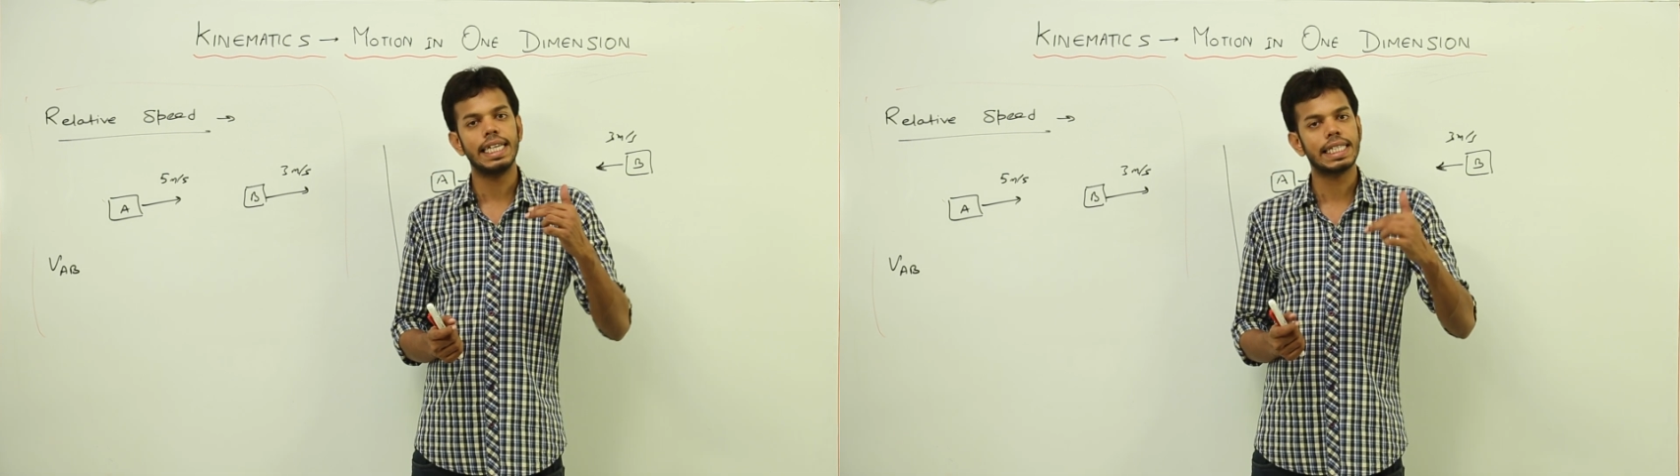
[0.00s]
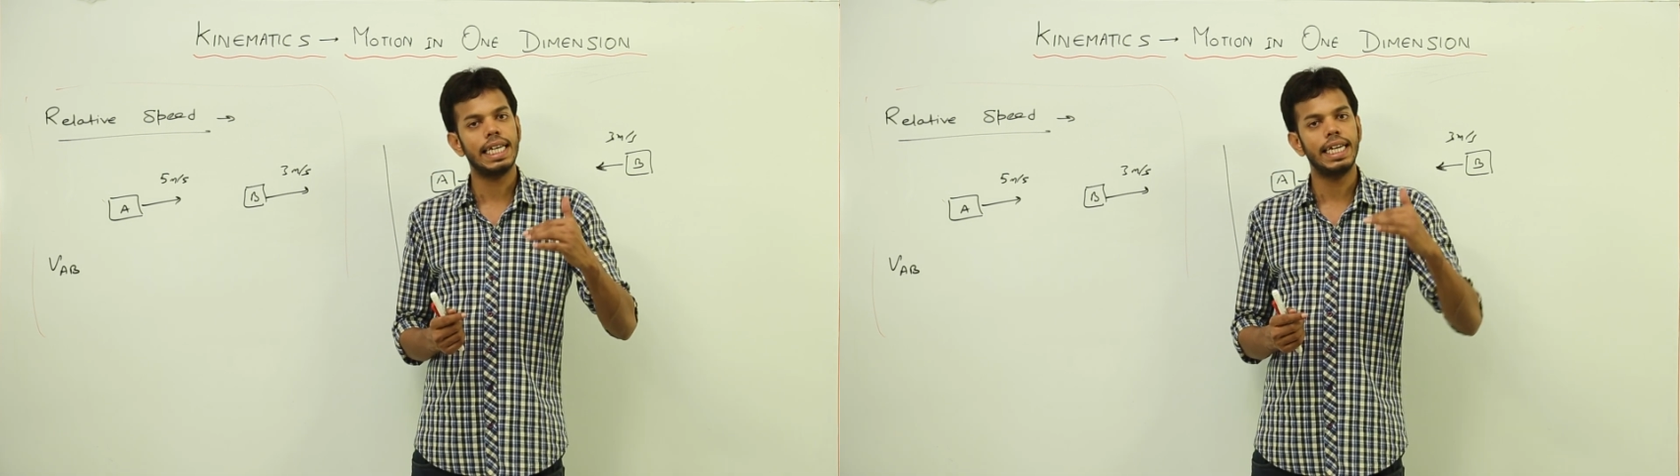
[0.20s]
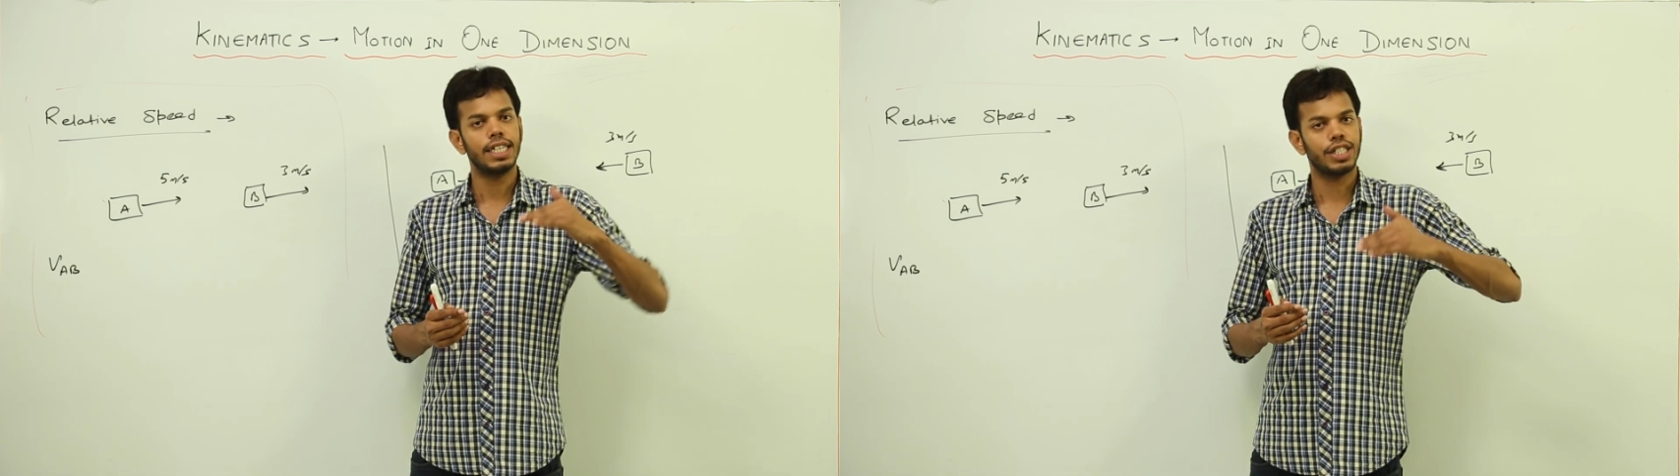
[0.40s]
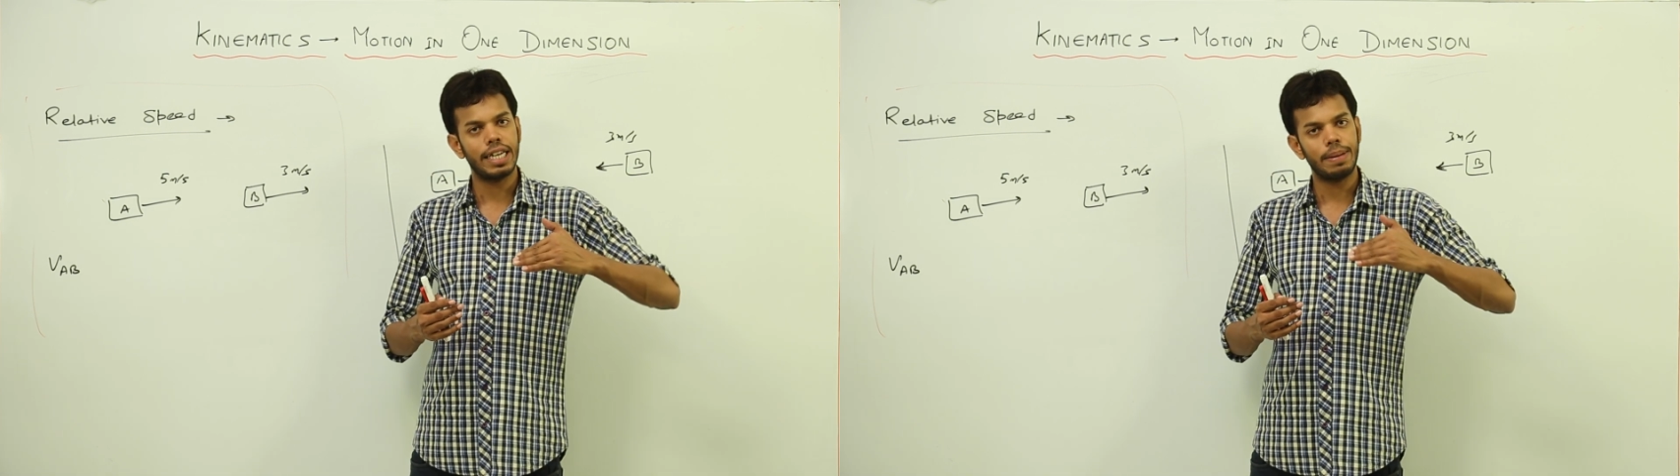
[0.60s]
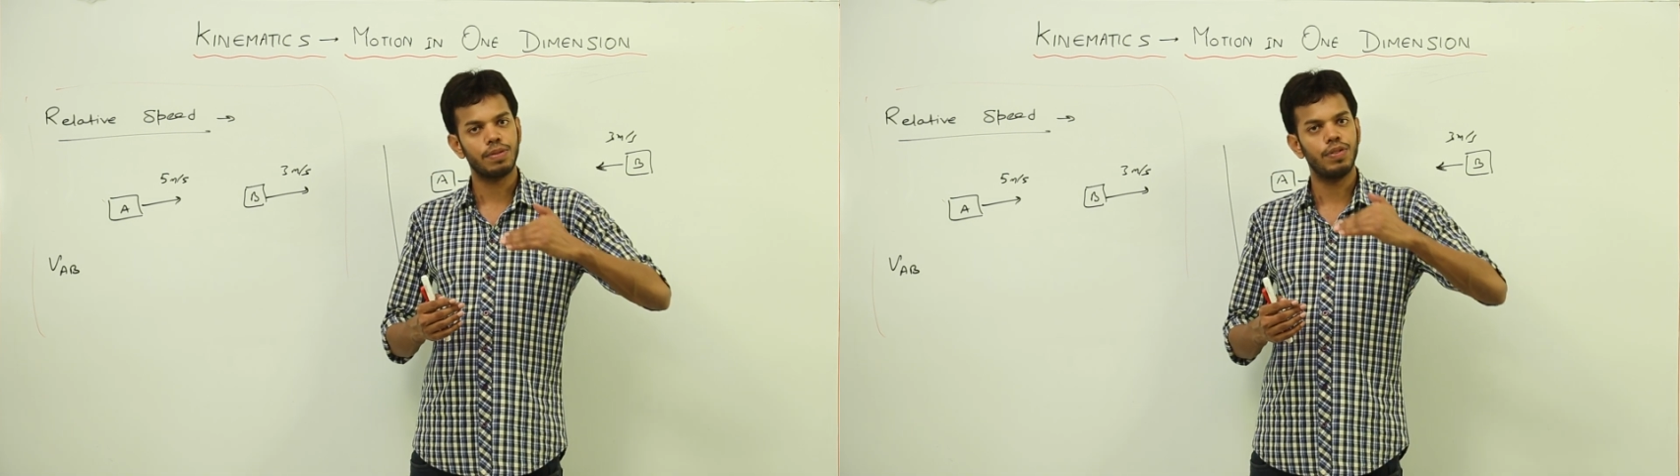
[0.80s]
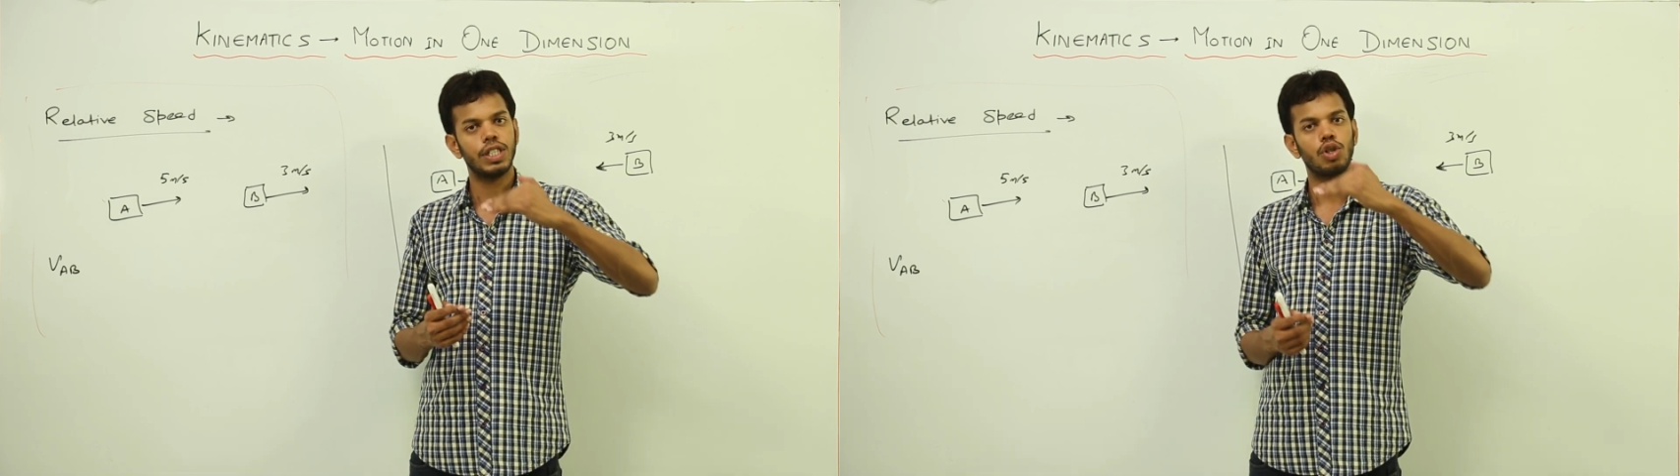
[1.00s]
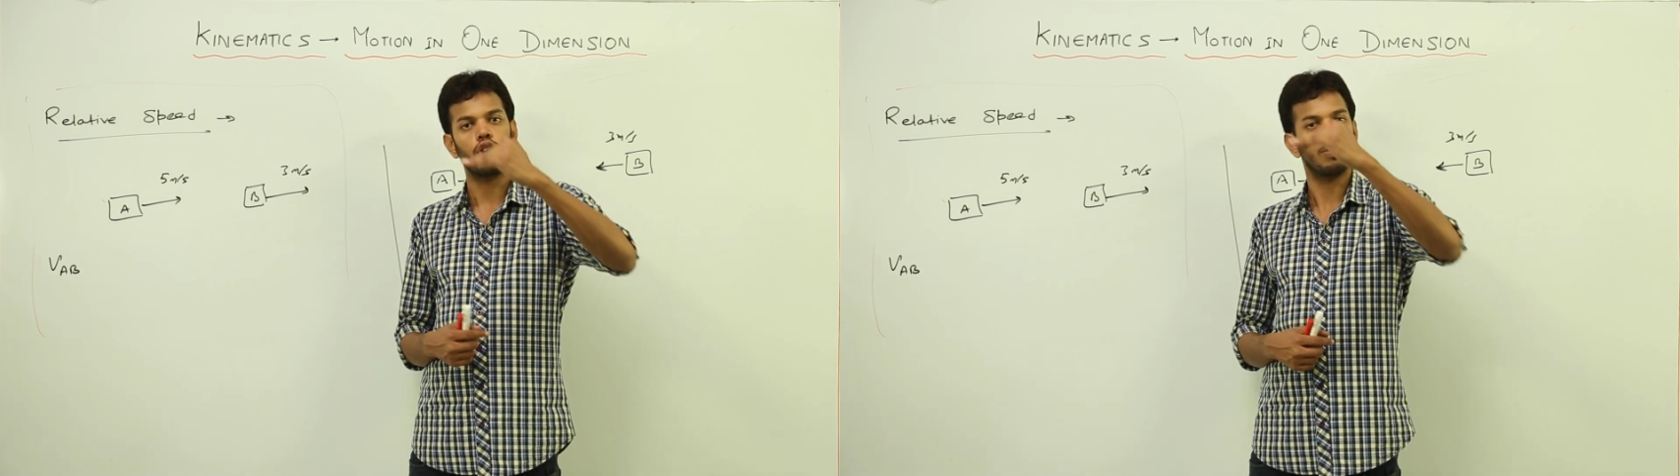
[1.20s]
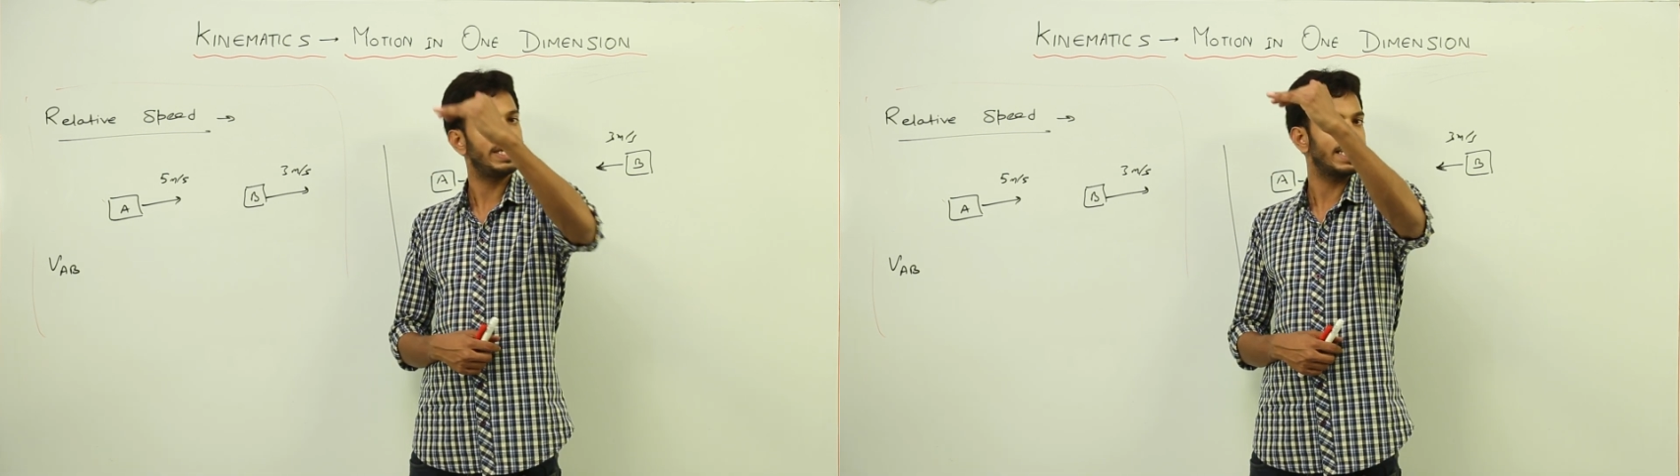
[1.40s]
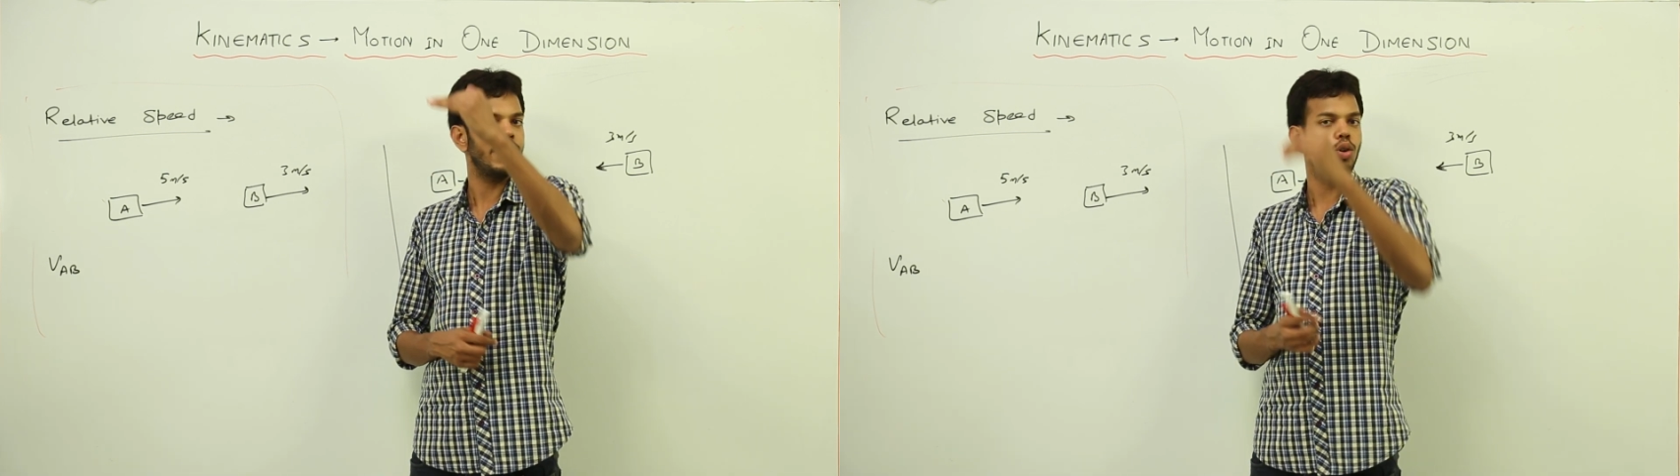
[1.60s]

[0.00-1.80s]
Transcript: escalator steps which is automatically